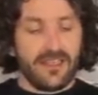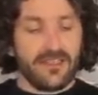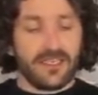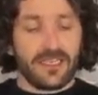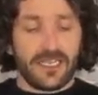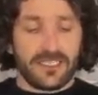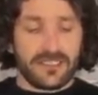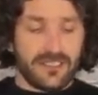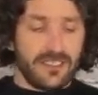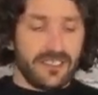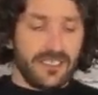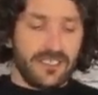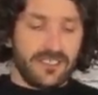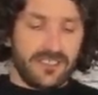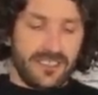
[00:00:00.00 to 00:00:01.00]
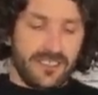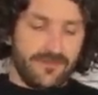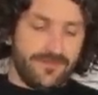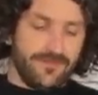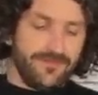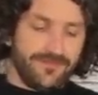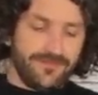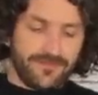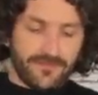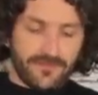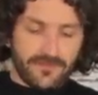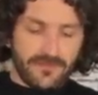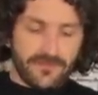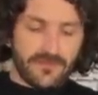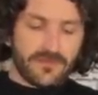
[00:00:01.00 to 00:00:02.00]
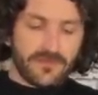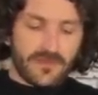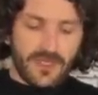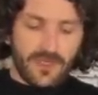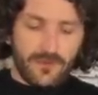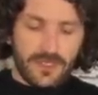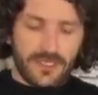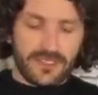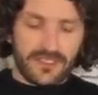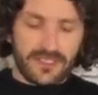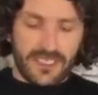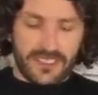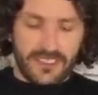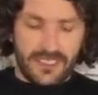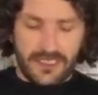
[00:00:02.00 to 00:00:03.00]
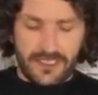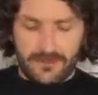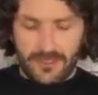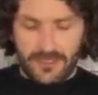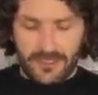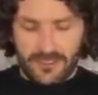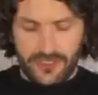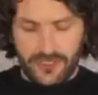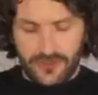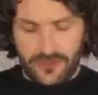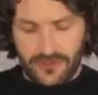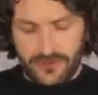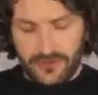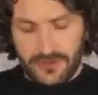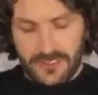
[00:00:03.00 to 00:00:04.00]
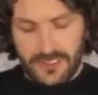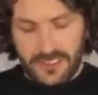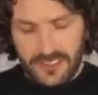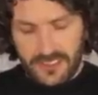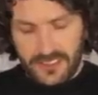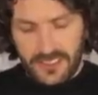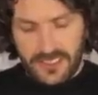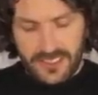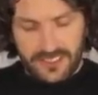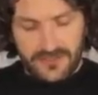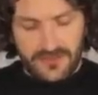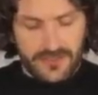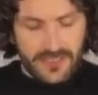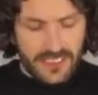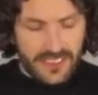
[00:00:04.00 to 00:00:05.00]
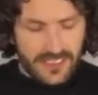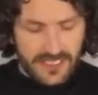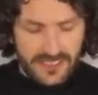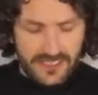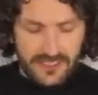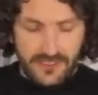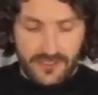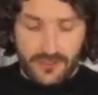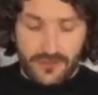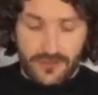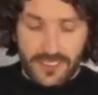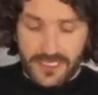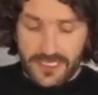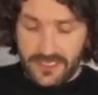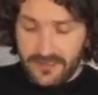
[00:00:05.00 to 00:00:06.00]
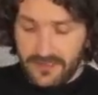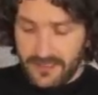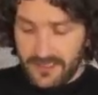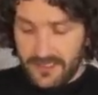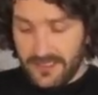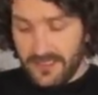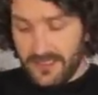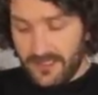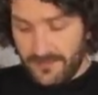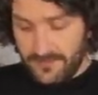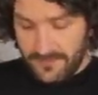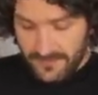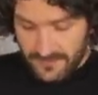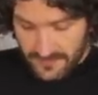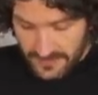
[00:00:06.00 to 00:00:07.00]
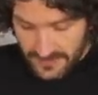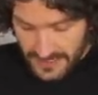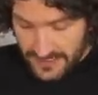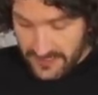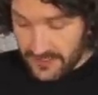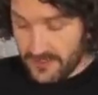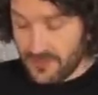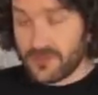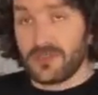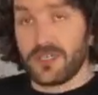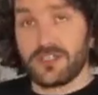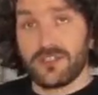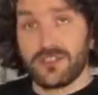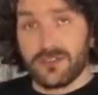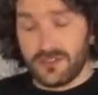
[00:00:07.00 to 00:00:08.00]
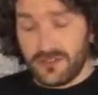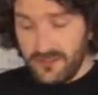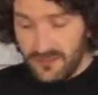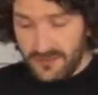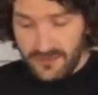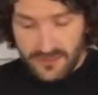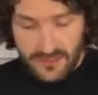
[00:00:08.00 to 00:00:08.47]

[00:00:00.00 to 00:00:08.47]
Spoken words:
The nice thing is that with this technique, I'm going to show you, it's very easy to create nice constructions,